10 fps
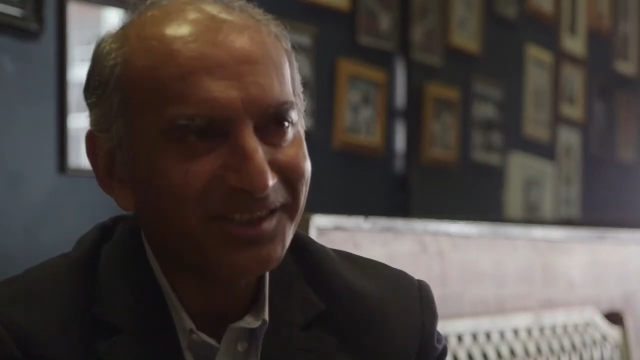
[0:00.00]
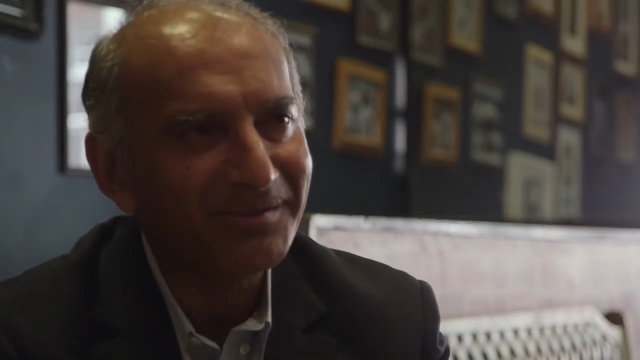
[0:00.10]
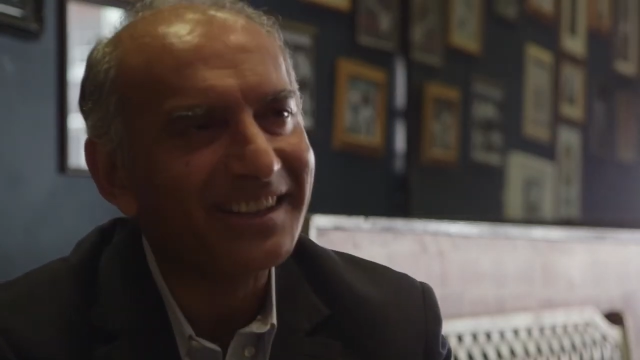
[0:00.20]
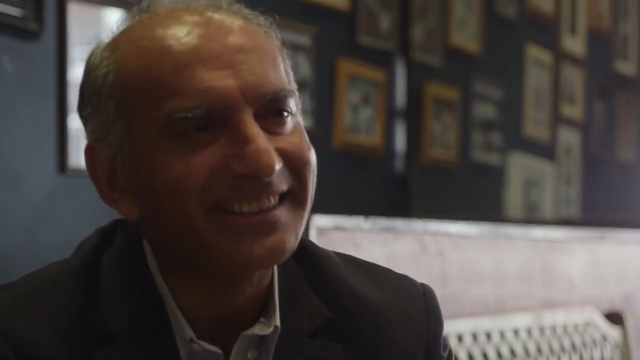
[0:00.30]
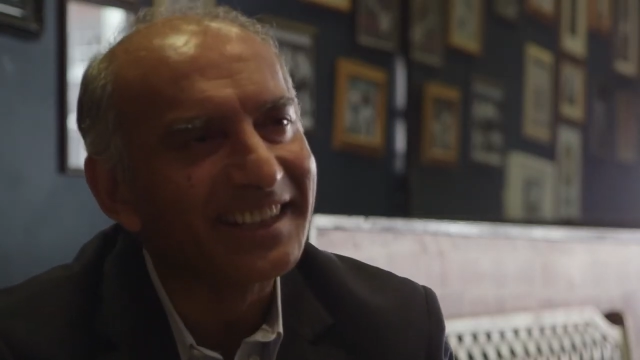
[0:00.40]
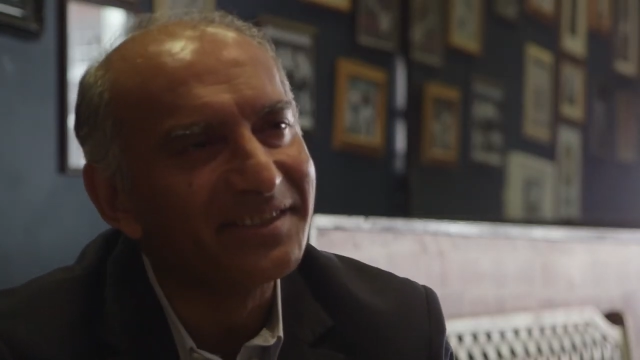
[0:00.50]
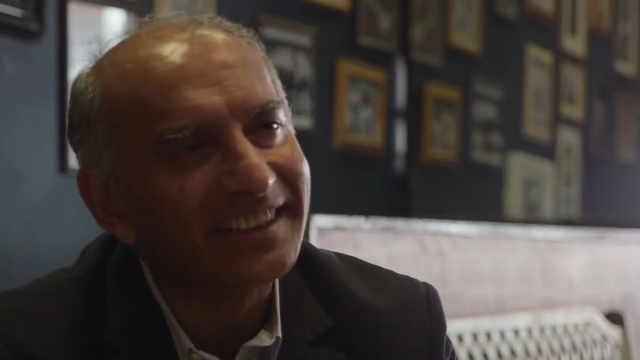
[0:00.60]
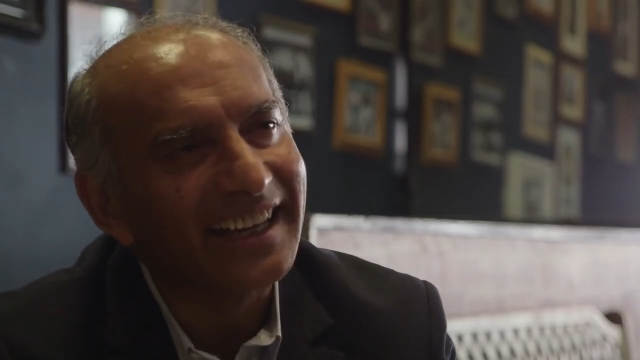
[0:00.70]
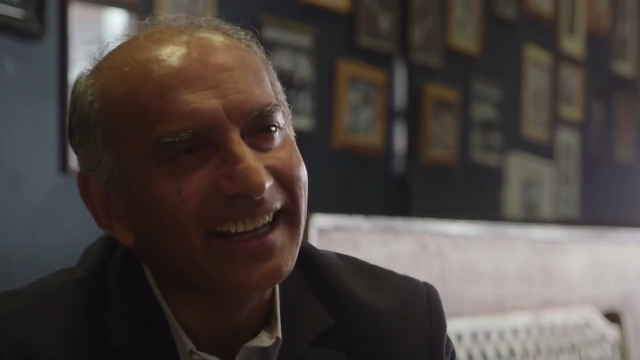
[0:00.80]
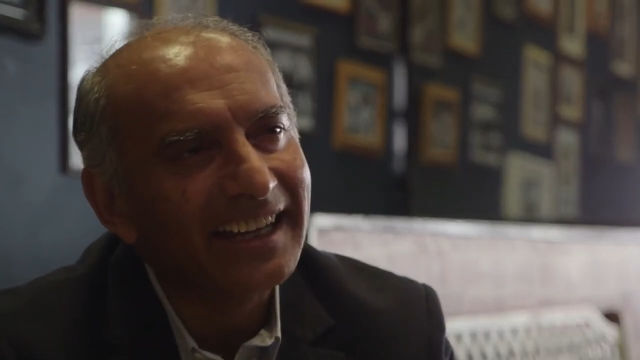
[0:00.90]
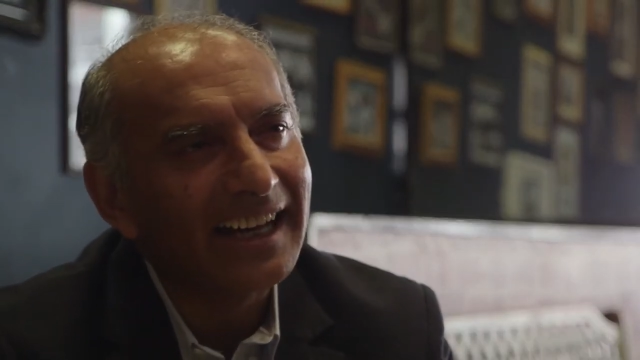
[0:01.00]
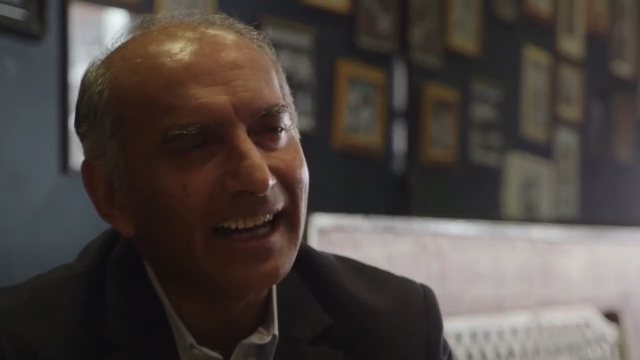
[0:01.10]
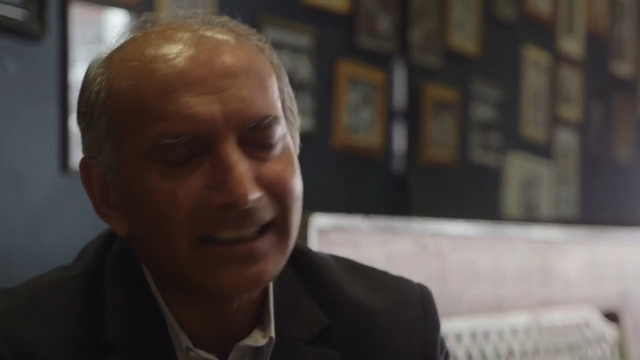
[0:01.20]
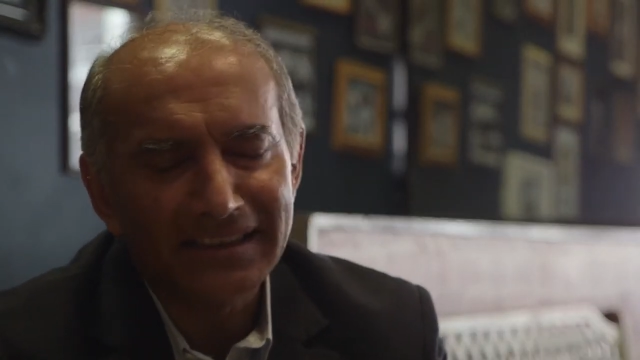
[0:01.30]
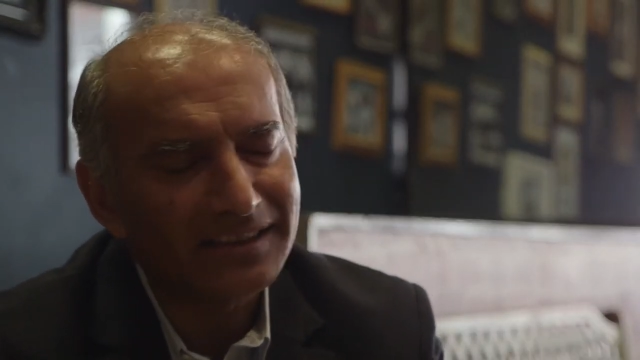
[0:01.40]
whilst you're over there.
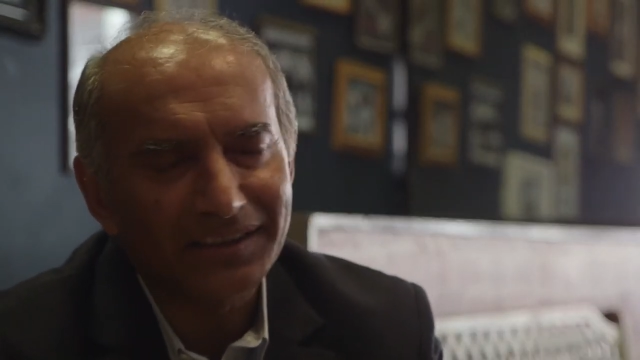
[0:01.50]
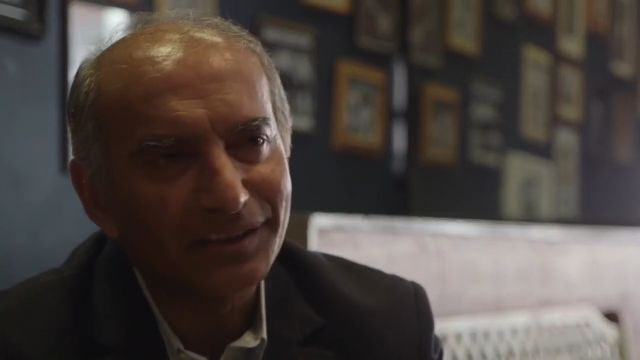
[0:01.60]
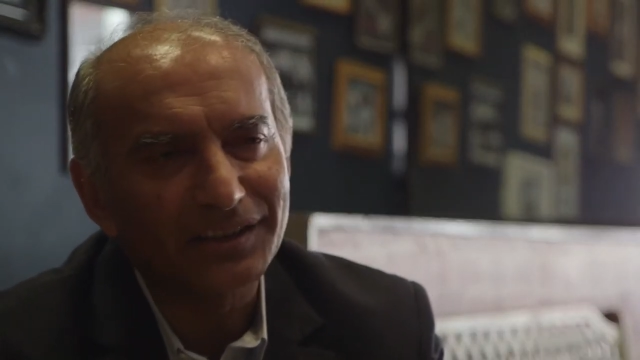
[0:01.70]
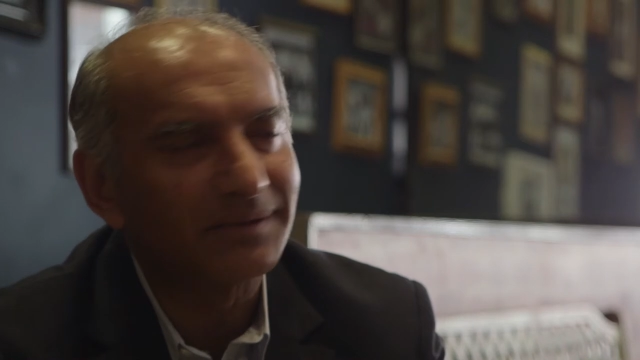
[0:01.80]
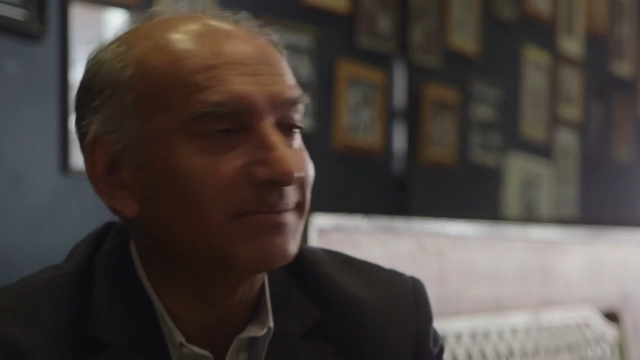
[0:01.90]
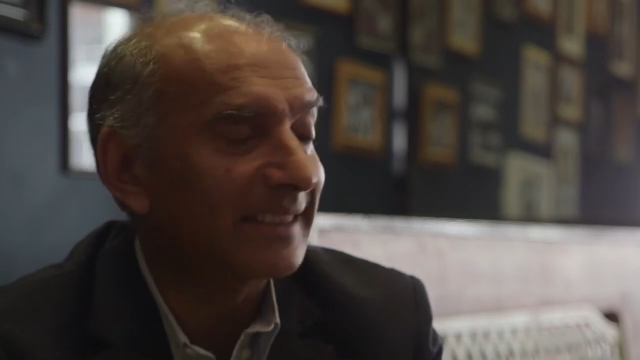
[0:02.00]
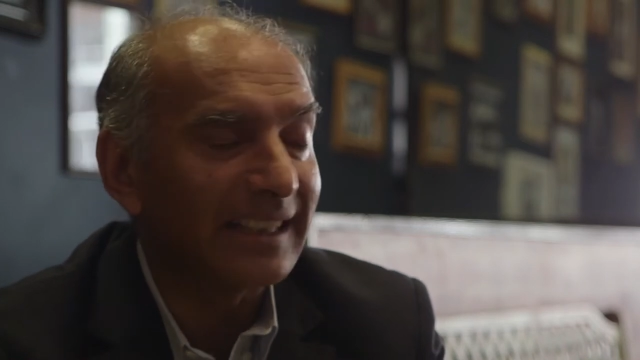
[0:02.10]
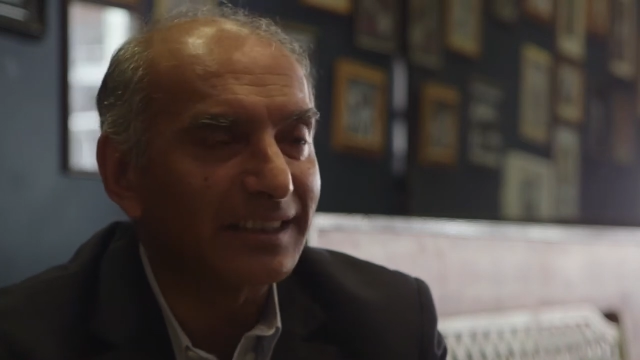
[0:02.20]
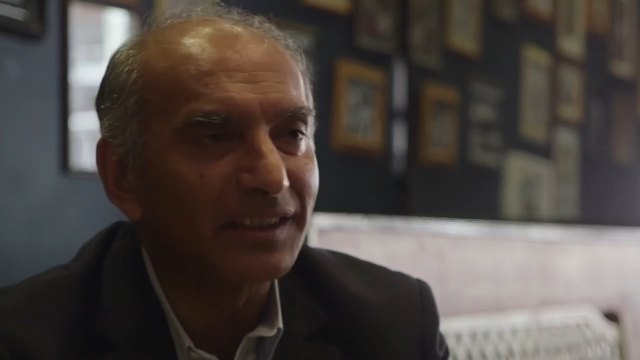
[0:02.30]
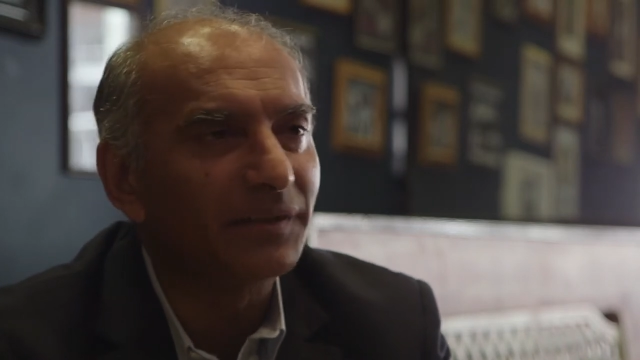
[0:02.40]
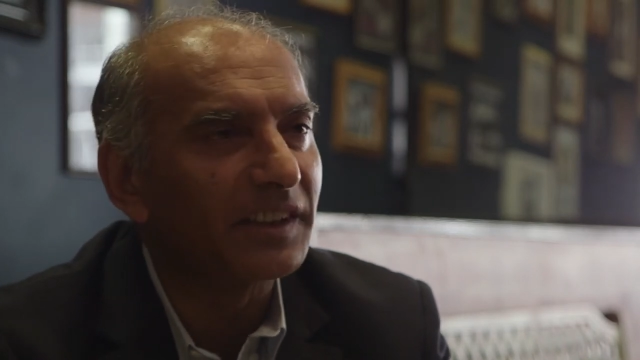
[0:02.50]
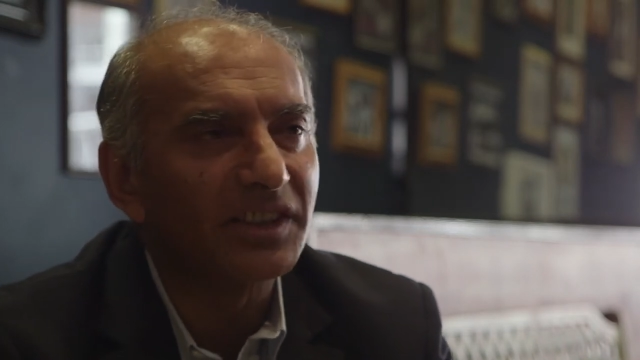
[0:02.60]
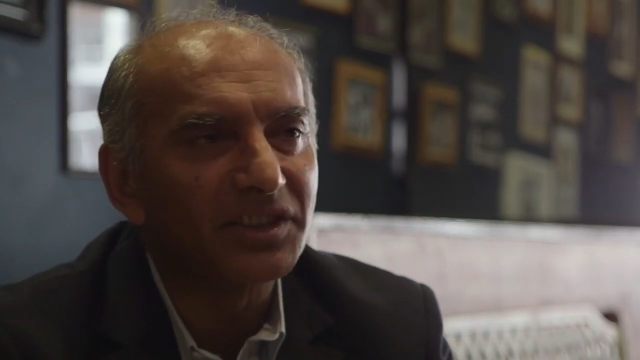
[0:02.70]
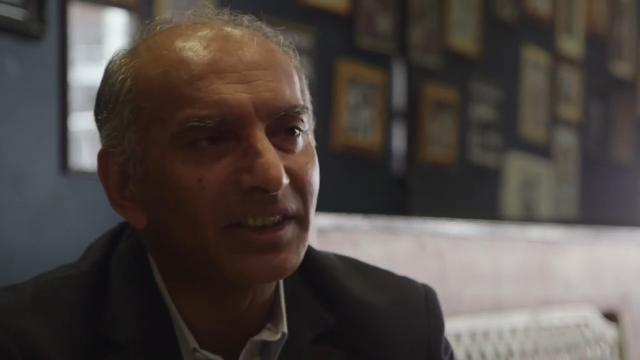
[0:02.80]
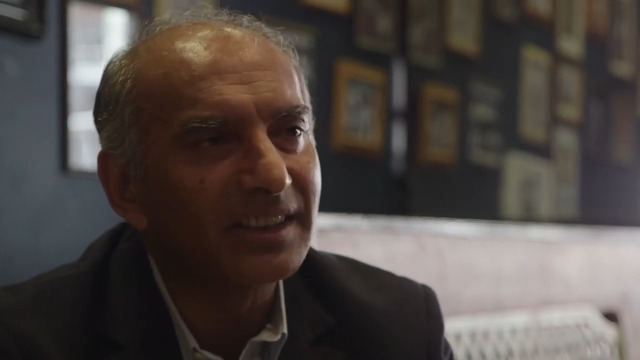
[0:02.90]
And clearly it's a lovely
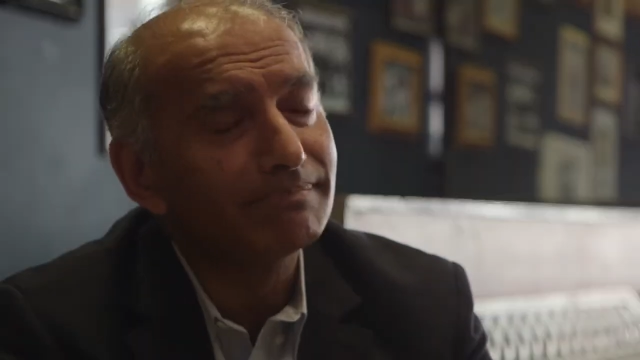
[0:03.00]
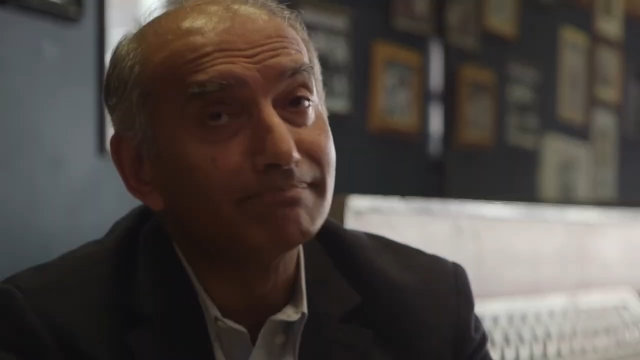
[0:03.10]
country.